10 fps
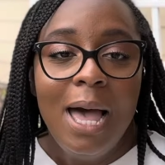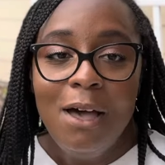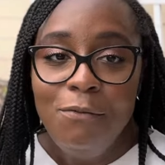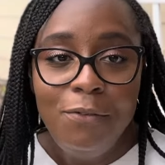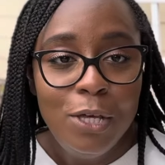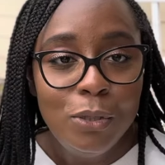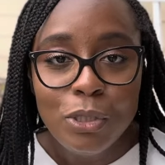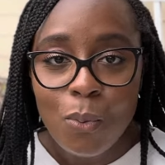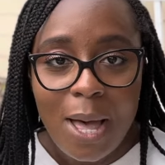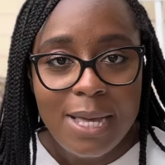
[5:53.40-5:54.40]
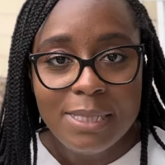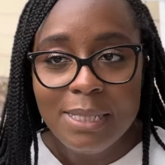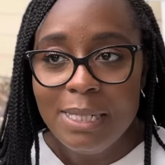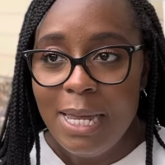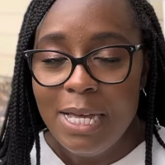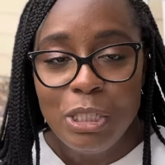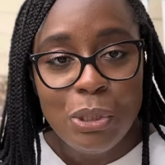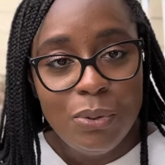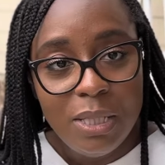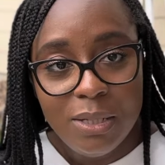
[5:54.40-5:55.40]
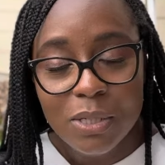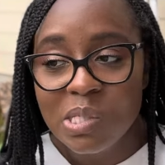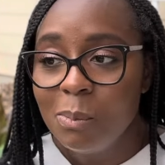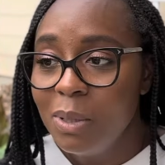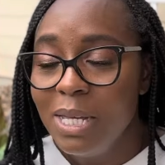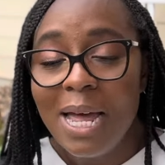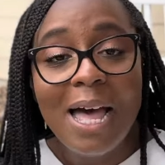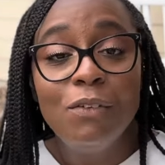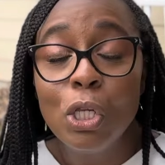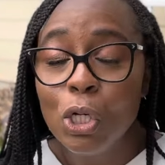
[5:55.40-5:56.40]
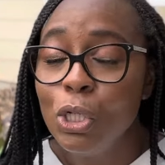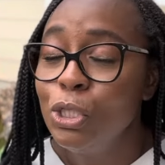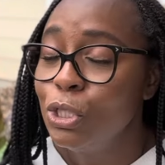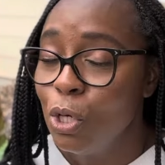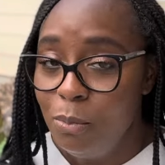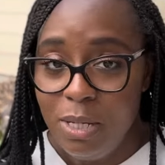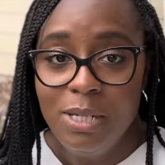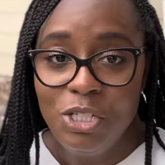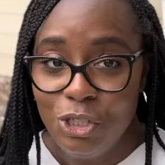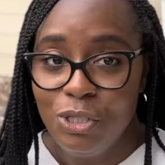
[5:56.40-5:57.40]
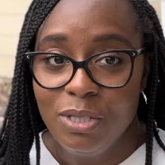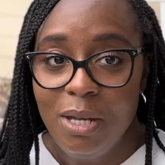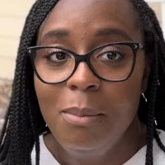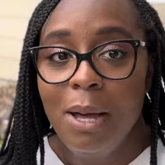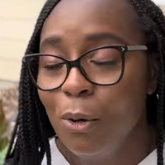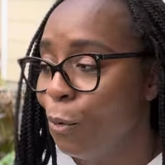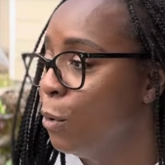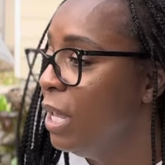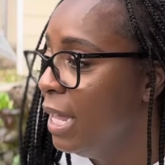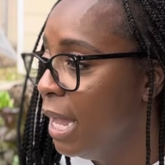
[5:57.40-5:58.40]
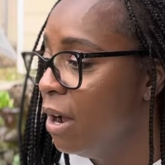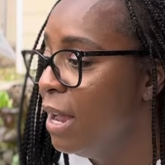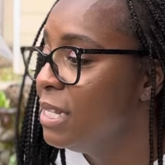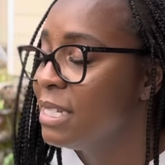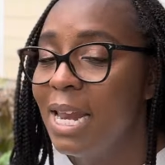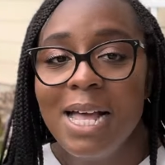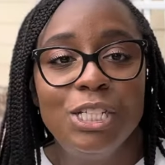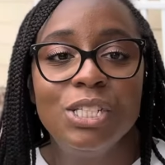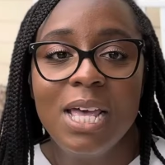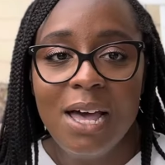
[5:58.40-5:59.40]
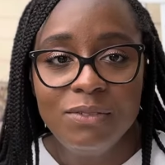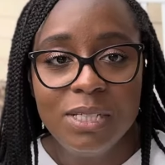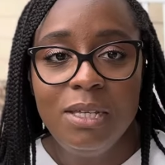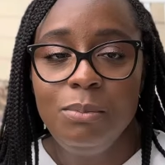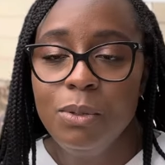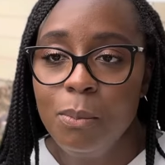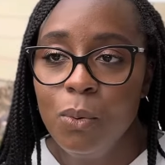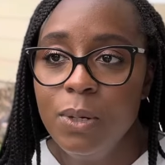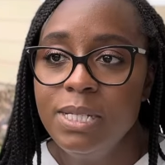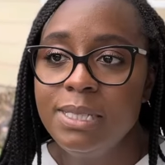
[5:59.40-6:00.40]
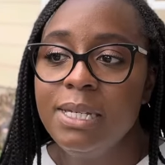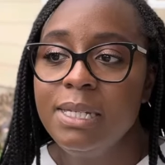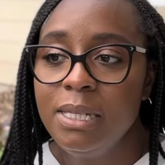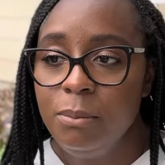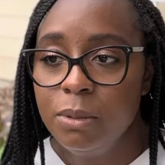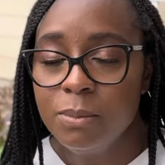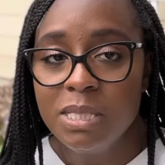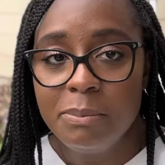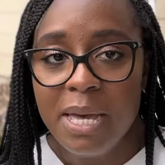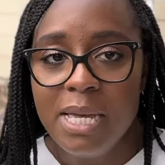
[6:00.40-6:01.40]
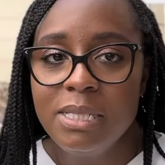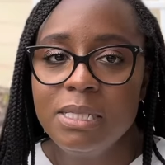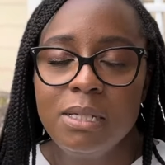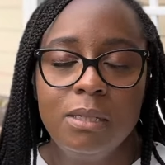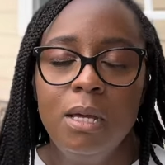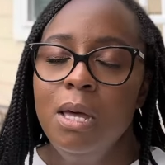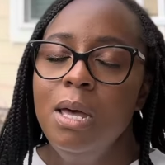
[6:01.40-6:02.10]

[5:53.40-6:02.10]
I failed twice in the last 2 years, but I've learned so much about growing carrots that I just have to keep them moist and keep them spaced. And